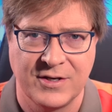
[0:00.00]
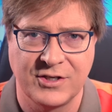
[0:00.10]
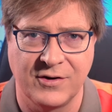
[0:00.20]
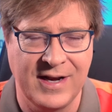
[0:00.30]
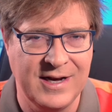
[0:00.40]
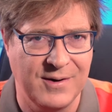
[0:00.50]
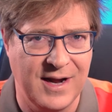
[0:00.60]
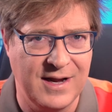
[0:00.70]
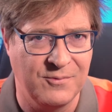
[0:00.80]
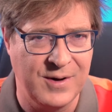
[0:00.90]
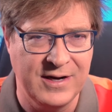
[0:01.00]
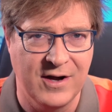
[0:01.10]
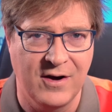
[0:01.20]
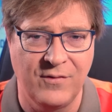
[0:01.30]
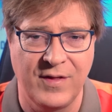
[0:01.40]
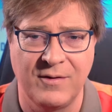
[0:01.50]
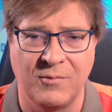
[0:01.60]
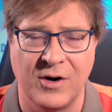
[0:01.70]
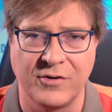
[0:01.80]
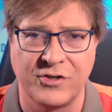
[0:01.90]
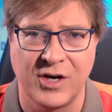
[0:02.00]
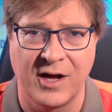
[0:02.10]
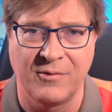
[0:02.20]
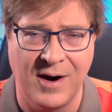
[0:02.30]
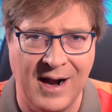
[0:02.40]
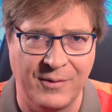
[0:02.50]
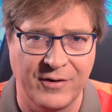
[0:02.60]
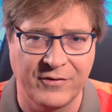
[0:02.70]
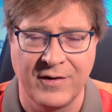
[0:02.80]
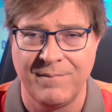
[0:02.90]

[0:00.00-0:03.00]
So anyway, we know that while John Roberts